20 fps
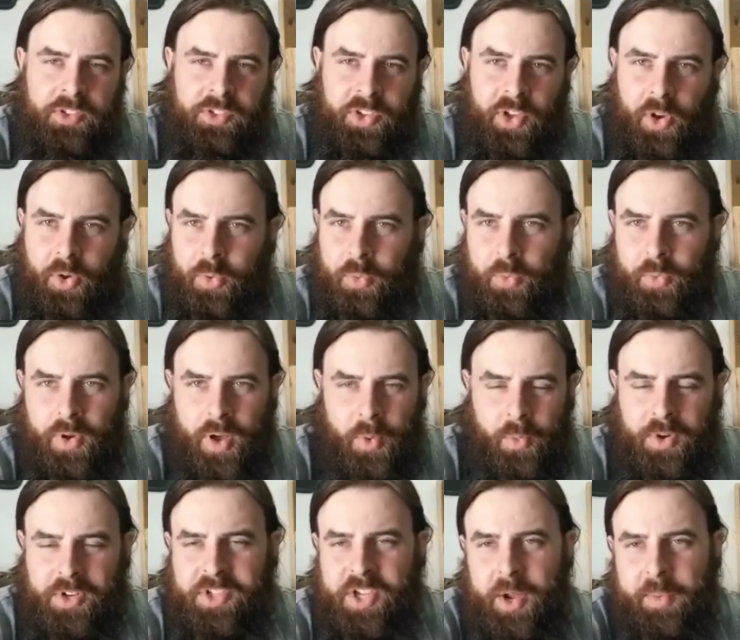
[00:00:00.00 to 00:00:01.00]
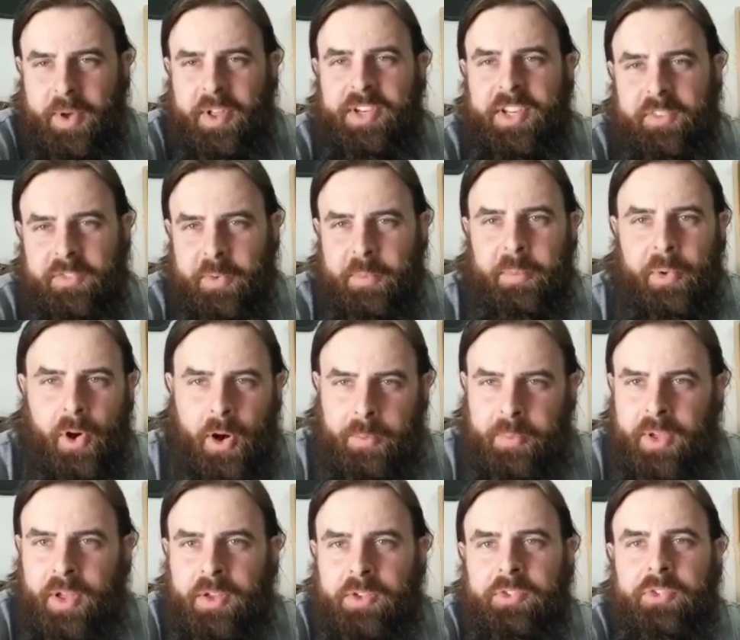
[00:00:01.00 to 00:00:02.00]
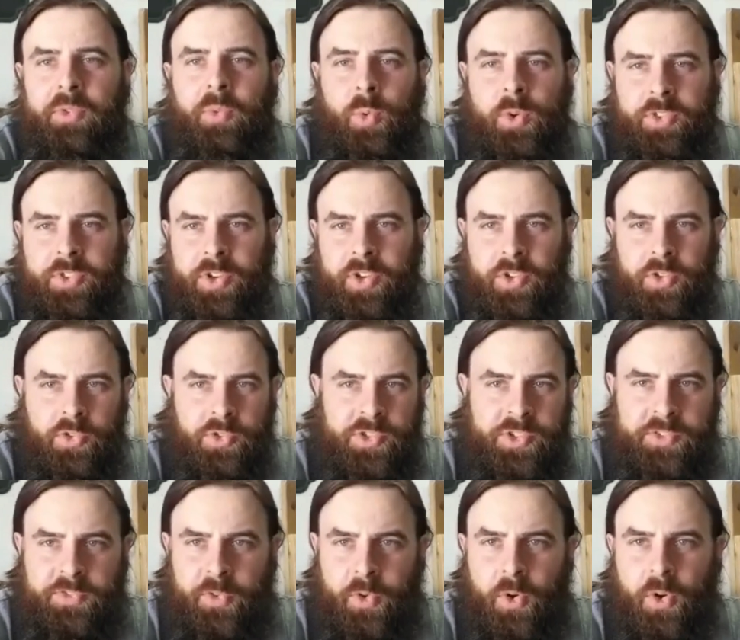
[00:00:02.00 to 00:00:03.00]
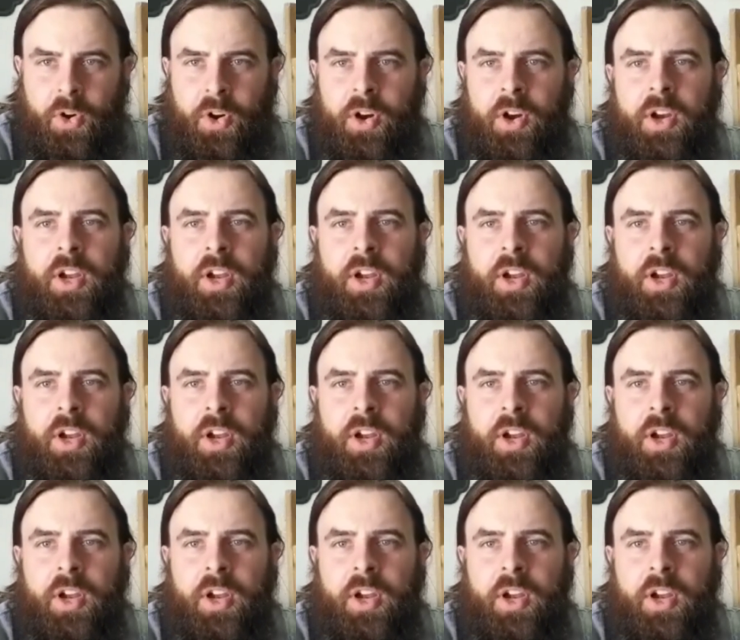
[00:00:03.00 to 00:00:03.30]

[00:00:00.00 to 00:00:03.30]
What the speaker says: So I want to talk about different barbells, what they're used for,